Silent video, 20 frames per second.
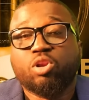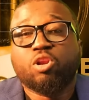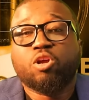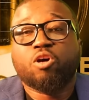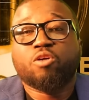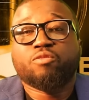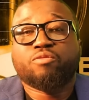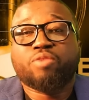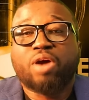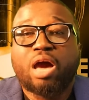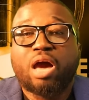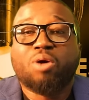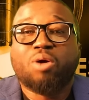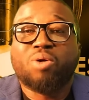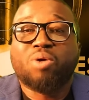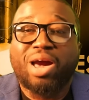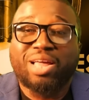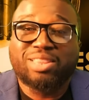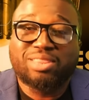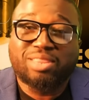love
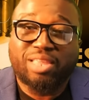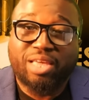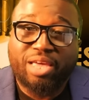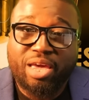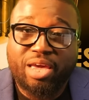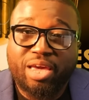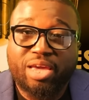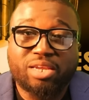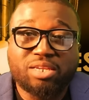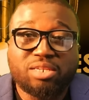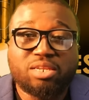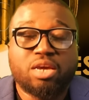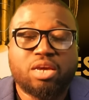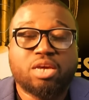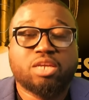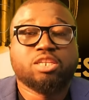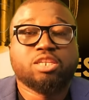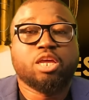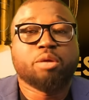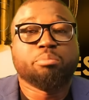how at the end
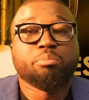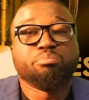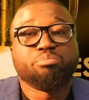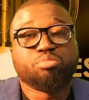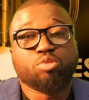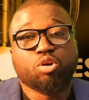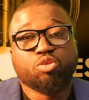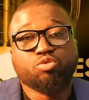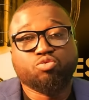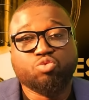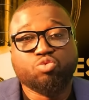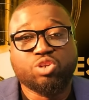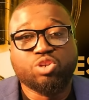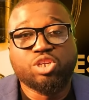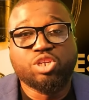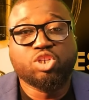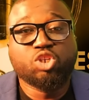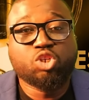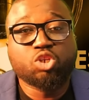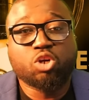they brought
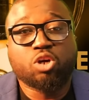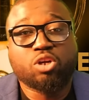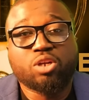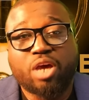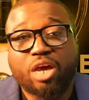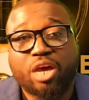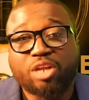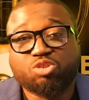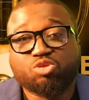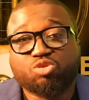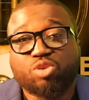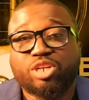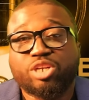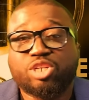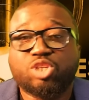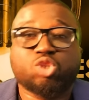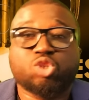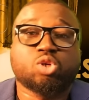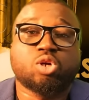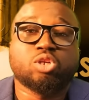religion and
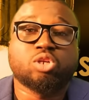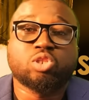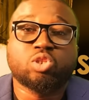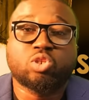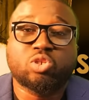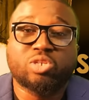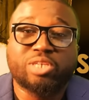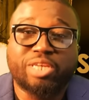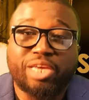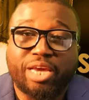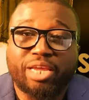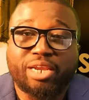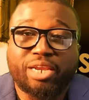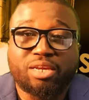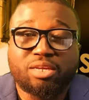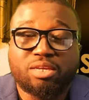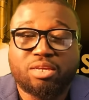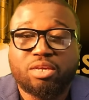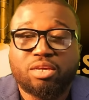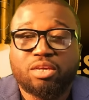tradition
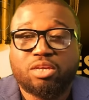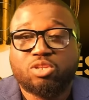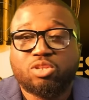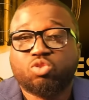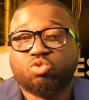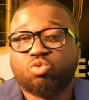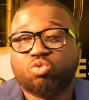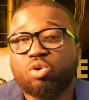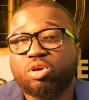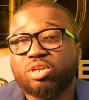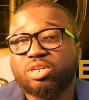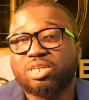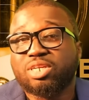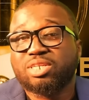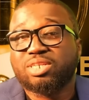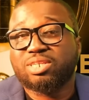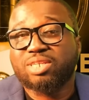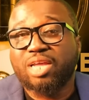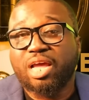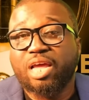together to
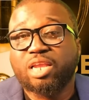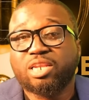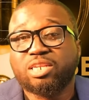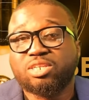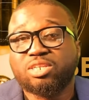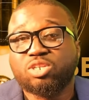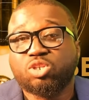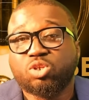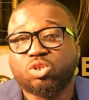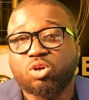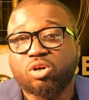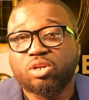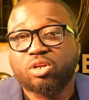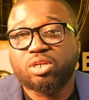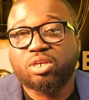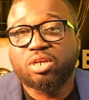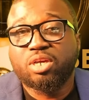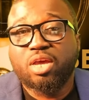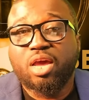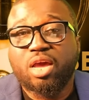understand each
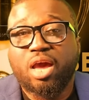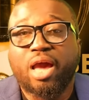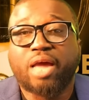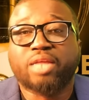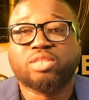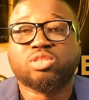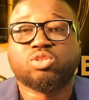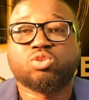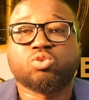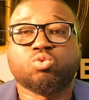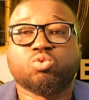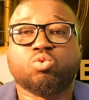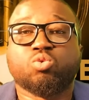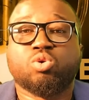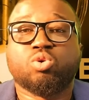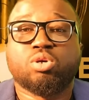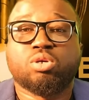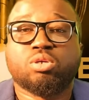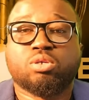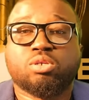other and to,